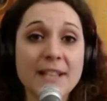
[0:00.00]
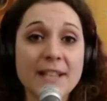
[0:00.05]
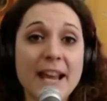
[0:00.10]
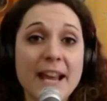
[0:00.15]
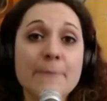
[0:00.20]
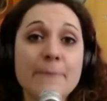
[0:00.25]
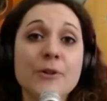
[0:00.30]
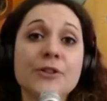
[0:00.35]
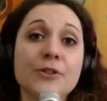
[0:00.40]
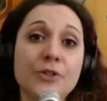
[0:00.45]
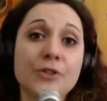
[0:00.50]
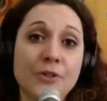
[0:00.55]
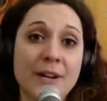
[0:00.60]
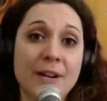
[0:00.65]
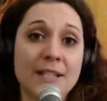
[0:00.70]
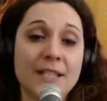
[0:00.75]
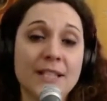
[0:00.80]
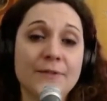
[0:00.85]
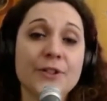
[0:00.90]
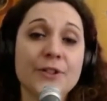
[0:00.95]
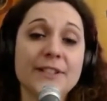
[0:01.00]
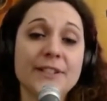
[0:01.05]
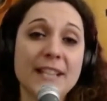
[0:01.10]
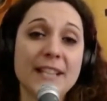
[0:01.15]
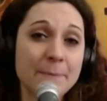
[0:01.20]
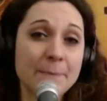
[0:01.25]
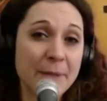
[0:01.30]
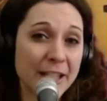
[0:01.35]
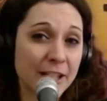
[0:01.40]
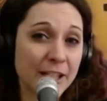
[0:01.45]
was able to transfer
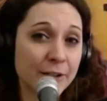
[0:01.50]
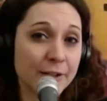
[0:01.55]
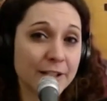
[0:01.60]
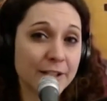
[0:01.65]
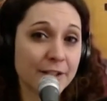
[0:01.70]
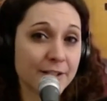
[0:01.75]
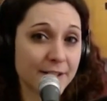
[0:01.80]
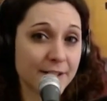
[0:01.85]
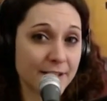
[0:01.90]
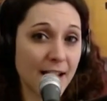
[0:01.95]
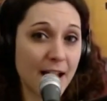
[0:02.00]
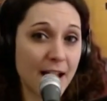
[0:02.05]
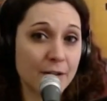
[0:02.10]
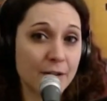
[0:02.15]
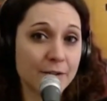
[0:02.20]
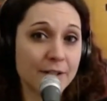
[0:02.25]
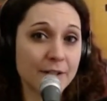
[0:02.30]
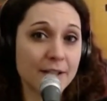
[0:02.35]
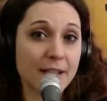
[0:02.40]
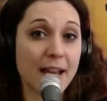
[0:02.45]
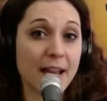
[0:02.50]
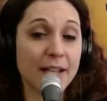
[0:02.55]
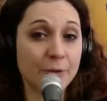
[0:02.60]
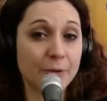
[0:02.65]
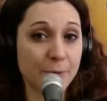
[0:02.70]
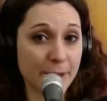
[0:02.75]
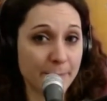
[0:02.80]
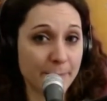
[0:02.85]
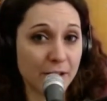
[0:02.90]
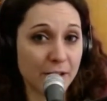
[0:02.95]
that peculiar sounds
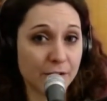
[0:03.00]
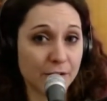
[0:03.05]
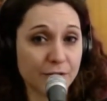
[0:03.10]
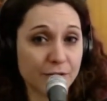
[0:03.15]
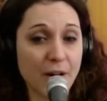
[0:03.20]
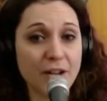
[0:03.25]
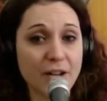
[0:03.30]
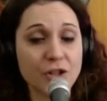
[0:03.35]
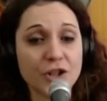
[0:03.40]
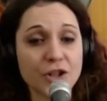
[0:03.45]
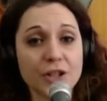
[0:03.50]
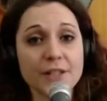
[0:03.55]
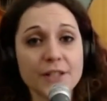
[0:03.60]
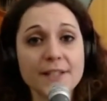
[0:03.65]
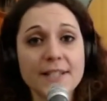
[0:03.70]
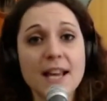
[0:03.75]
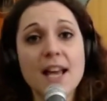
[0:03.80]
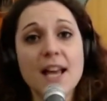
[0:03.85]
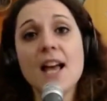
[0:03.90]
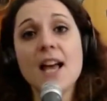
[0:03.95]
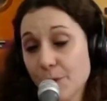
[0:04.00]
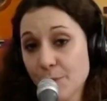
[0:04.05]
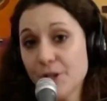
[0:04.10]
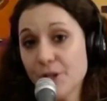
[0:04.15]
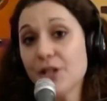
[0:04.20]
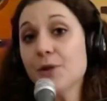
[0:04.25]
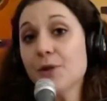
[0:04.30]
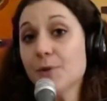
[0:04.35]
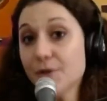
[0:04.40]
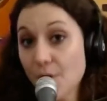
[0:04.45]
and rhythmical structures she would
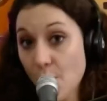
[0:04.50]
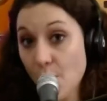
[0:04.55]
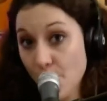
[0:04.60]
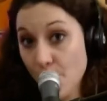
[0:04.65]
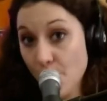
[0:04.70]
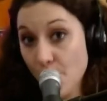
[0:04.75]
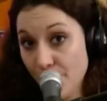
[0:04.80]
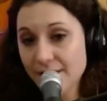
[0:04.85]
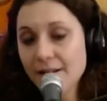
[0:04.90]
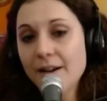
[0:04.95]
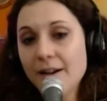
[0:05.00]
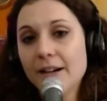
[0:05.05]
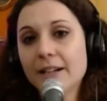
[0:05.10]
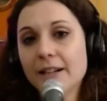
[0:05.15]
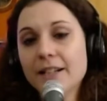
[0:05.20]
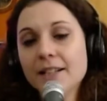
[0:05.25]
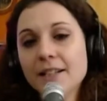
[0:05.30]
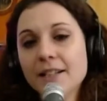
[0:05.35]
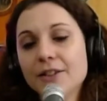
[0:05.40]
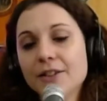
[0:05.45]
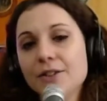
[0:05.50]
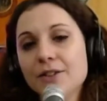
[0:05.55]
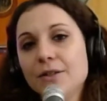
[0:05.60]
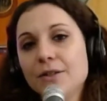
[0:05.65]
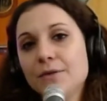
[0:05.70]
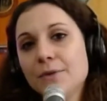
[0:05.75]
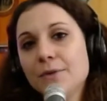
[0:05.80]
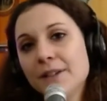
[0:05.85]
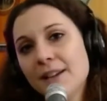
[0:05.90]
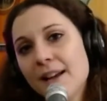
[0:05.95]
use on the guitar
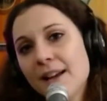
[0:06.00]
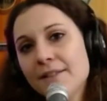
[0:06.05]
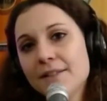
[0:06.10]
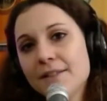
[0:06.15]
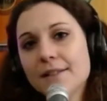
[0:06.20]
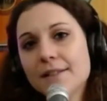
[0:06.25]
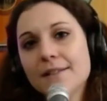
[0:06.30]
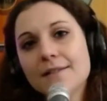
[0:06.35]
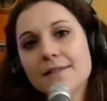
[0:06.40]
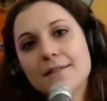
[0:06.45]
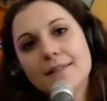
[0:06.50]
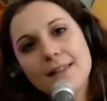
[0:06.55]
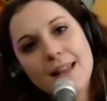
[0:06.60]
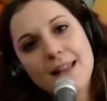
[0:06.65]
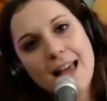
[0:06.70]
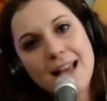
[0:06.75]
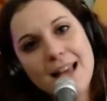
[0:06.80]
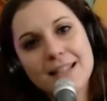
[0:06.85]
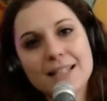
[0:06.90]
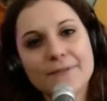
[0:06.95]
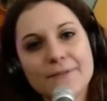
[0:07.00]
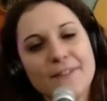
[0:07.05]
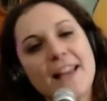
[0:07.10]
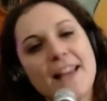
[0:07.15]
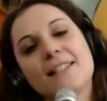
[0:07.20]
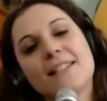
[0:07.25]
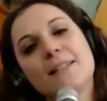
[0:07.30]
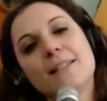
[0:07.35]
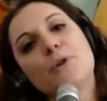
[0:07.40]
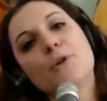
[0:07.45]
to another, less
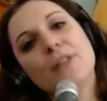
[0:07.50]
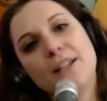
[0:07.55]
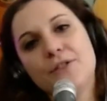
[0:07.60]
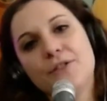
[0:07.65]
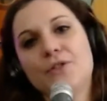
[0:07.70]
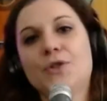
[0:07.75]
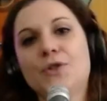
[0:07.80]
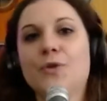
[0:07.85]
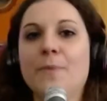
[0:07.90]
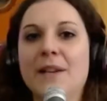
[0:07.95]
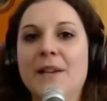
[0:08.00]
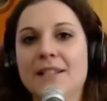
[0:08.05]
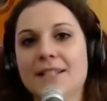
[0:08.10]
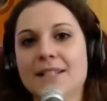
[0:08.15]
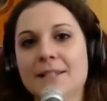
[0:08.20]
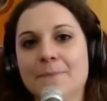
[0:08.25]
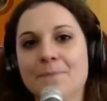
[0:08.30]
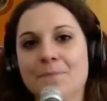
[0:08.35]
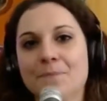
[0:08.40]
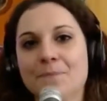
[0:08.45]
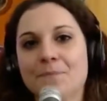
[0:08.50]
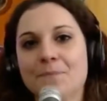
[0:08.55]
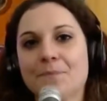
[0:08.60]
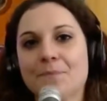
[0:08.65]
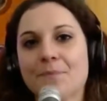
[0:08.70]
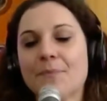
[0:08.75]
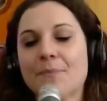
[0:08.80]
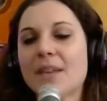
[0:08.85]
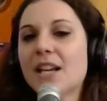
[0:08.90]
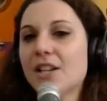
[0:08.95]
flexible instrument.
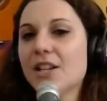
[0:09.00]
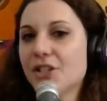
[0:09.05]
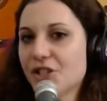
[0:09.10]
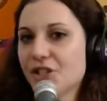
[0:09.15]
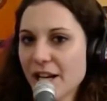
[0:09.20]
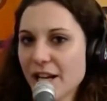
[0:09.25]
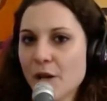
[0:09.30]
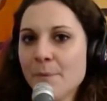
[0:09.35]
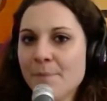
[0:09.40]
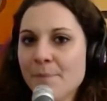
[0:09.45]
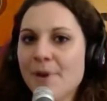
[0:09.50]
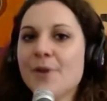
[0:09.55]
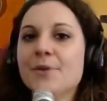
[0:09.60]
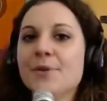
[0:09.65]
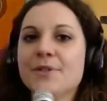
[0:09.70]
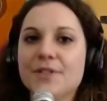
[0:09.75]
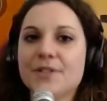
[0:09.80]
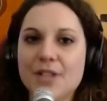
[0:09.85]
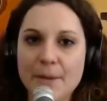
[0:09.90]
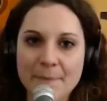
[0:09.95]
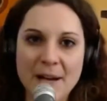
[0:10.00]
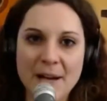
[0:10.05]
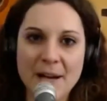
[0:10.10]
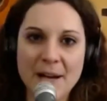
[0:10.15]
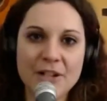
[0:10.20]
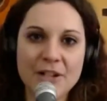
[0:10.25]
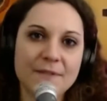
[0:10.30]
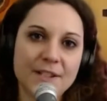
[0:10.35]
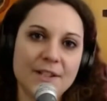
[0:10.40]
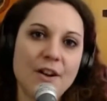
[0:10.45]
She composed a
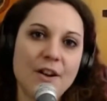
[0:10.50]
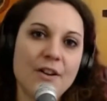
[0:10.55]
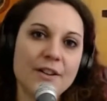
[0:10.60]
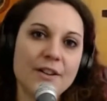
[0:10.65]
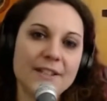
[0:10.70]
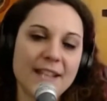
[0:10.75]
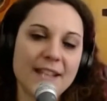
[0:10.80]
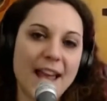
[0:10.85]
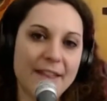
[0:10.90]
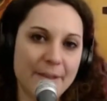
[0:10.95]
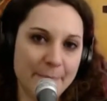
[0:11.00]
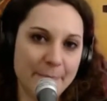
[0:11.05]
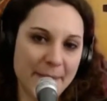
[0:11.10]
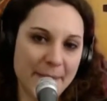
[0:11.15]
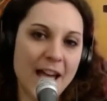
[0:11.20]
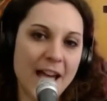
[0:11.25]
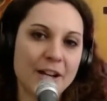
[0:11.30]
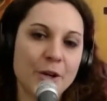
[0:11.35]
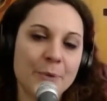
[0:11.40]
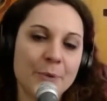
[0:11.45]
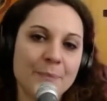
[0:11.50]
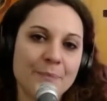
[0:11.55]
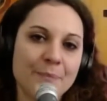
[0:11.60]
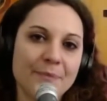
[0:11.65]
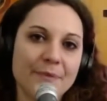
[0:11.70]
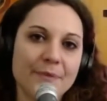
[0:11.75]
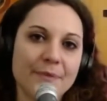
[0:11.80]
bunch of songs at the piano,